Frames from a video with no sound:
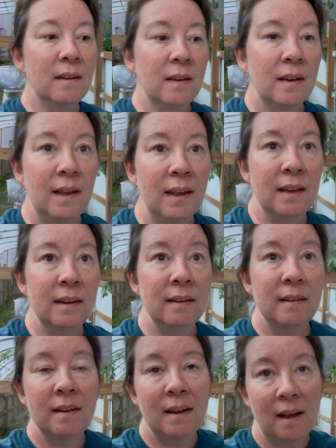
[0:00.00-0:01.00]

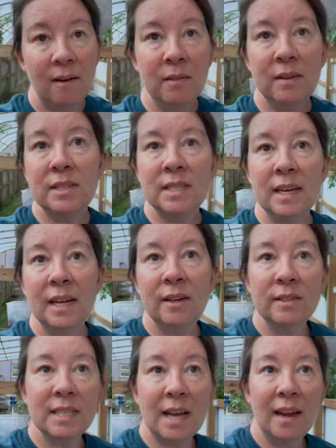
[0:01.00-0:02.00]
And now they're sitting
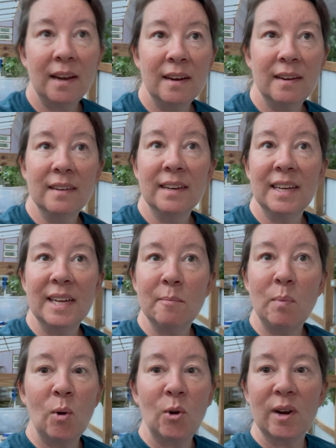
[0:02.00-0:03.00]
outside and getting
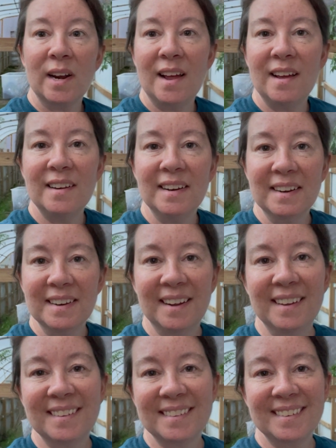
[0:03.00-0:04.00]
poured on, and
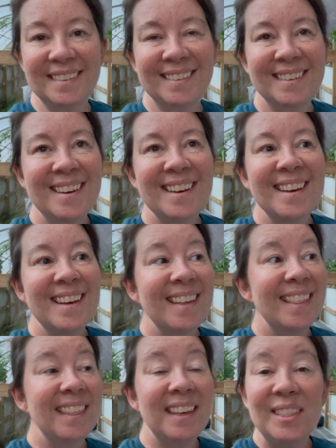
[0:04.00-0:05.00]

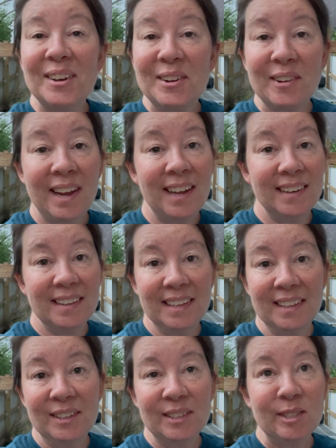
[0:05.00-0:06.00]
they look great. They
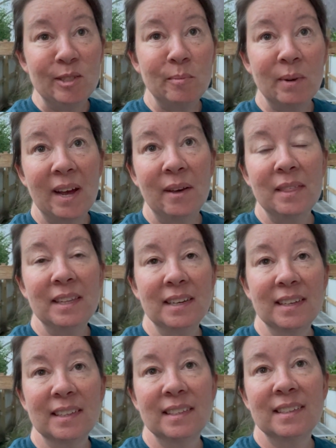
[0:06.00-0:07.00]
look super healthy.